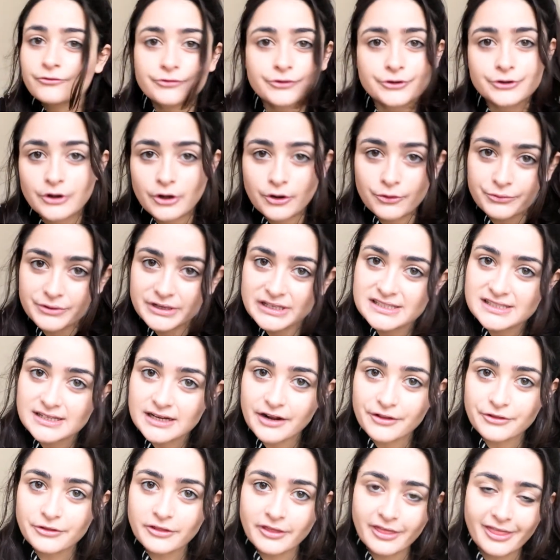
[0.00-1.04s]
For no reason
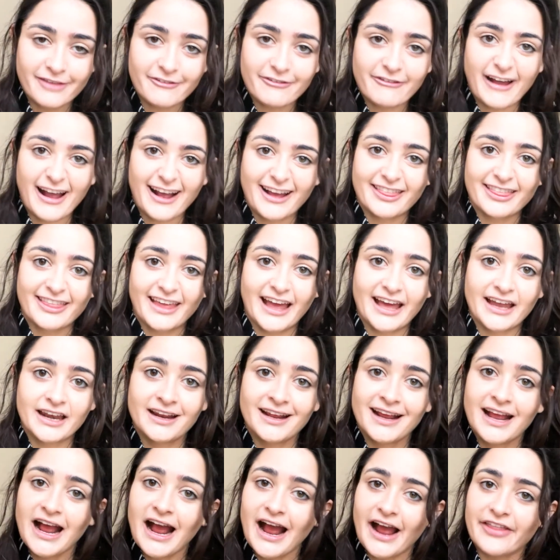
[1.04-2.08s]
other than the fact that
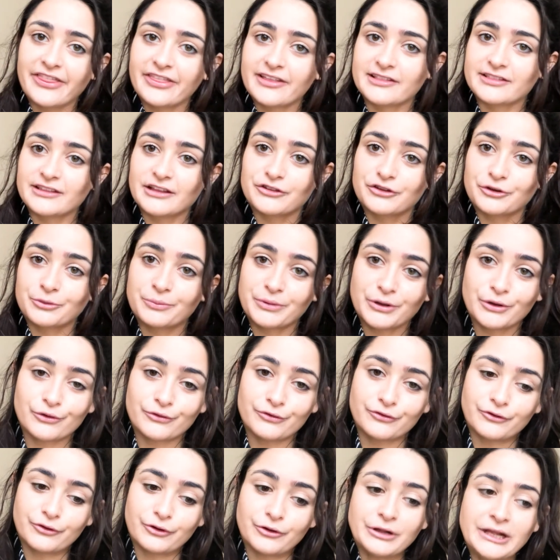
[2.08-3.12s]
I think that they're
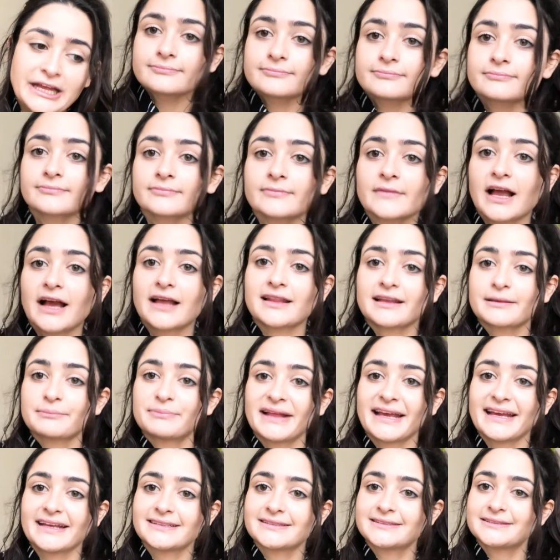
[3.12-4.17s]
beautiful I like
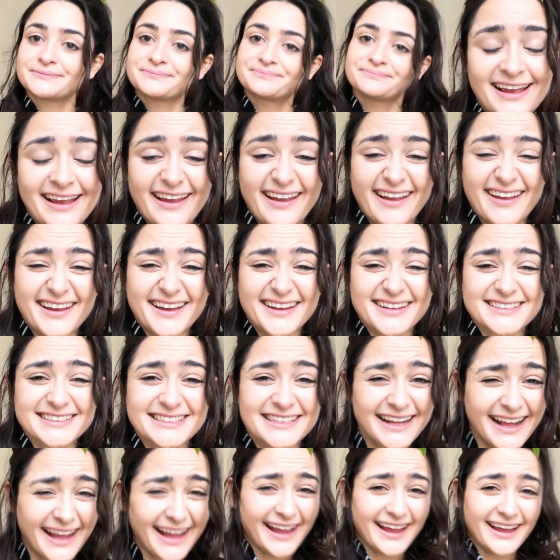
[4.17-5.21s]
plants. And
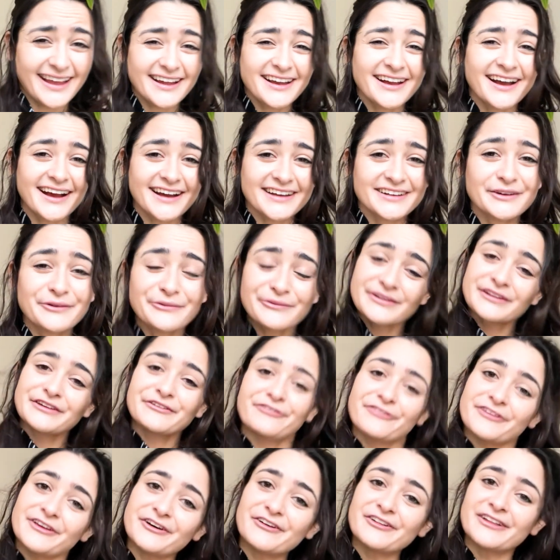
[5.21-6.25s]
today, I don't really
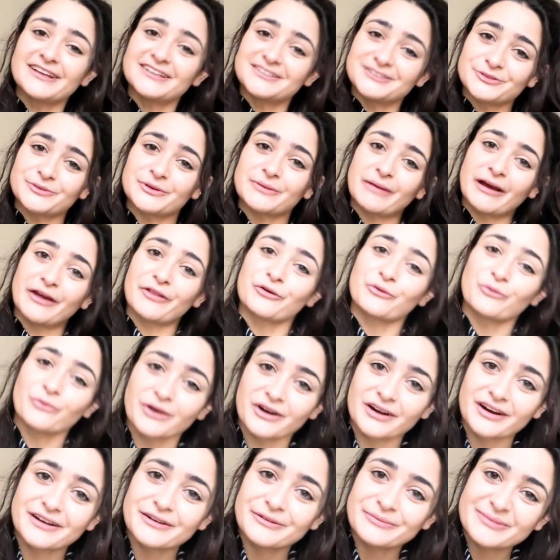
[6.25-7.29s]
feel like doing my other
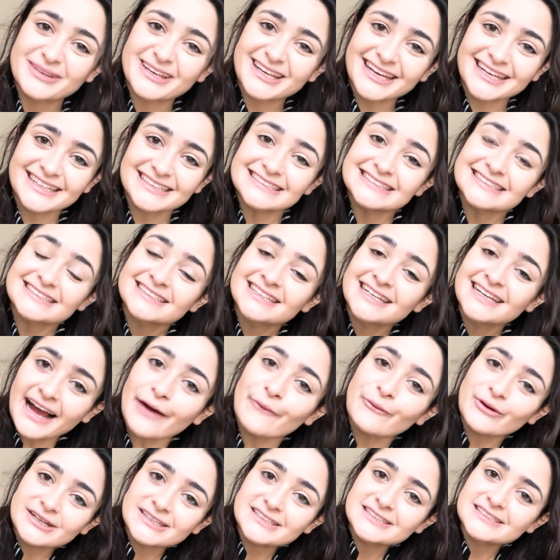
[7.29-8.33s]
work because I
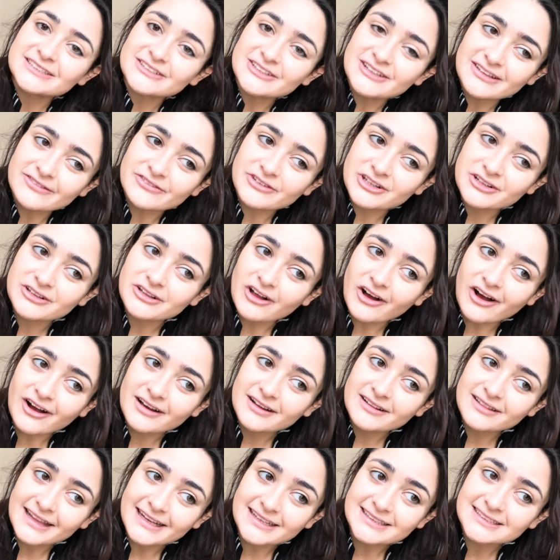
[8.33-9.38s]
worked until 11
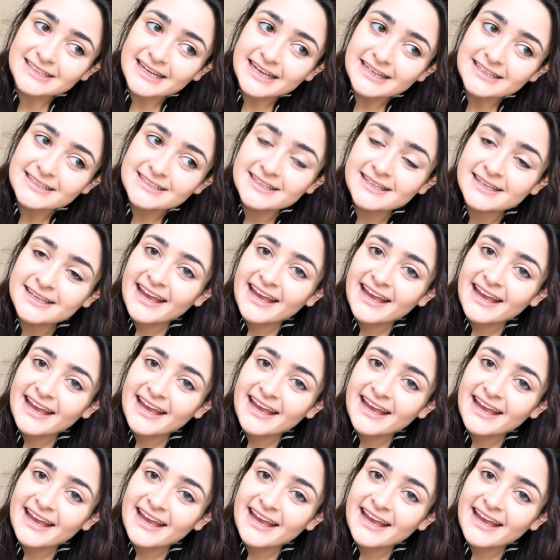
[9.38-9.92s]
o'clock last night.